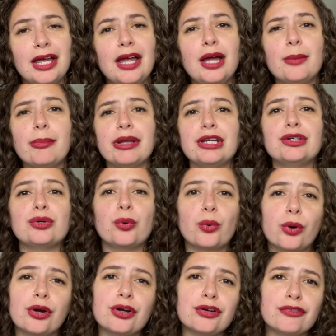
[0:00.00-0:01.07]
But in
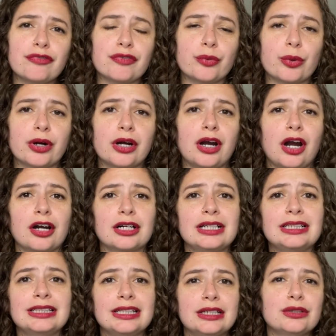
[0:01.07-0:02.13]
order for our
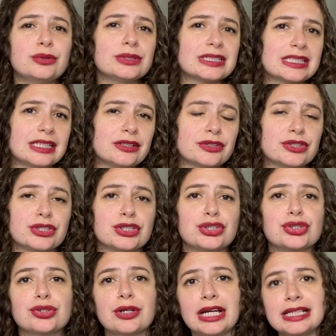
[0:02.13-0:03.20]
clinical skills to
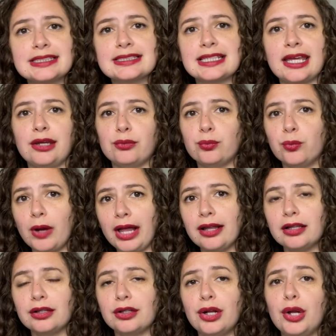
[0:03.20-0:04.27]
translate
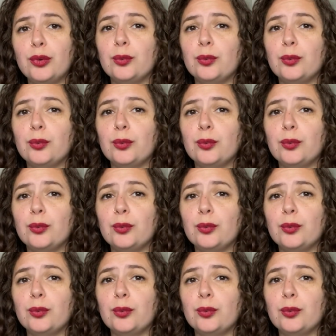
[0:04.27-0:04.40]
well,